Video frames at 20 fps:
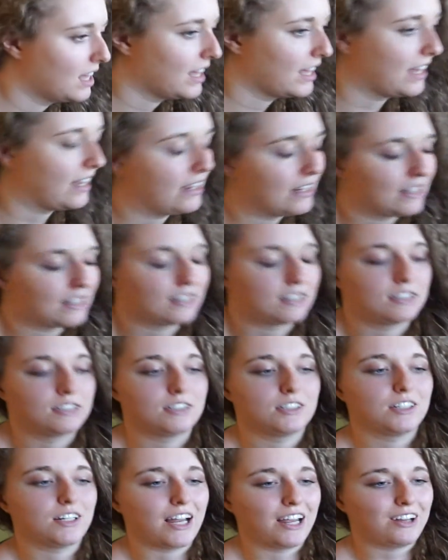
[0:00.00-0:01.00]

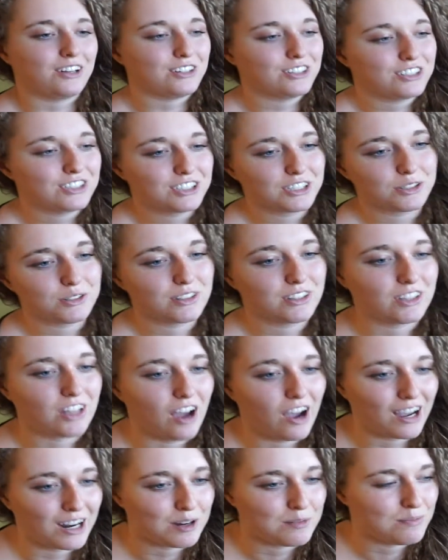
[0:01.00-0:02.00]
And I also
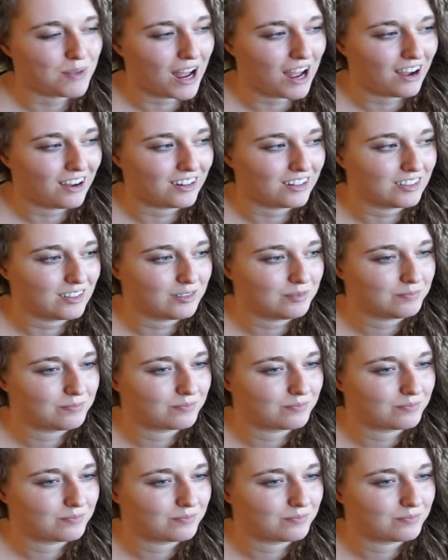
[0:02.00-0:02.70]
thought about